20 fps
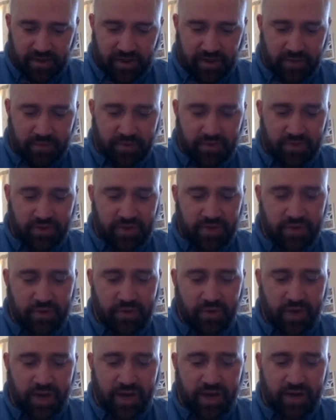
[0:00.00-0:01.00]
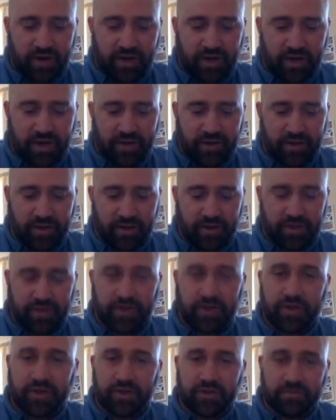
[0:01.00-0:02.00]
Come on to our
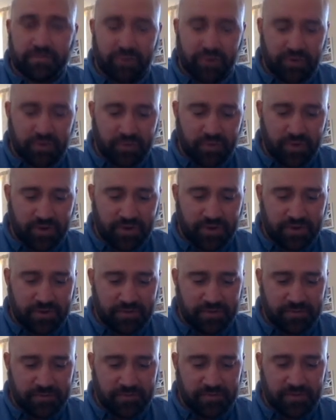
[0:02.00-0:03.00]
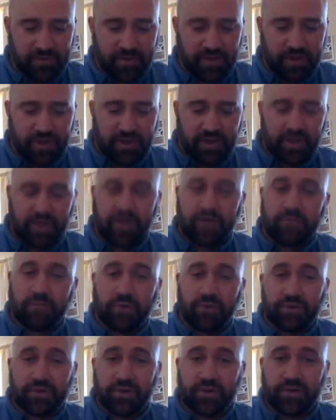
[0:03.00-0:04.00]
third mod word,
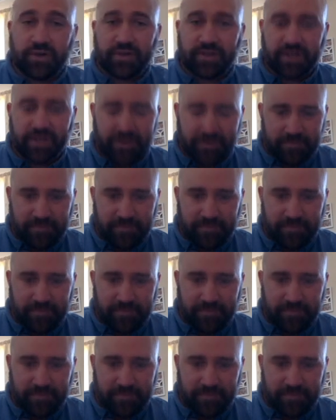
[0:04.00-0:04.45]
modernity.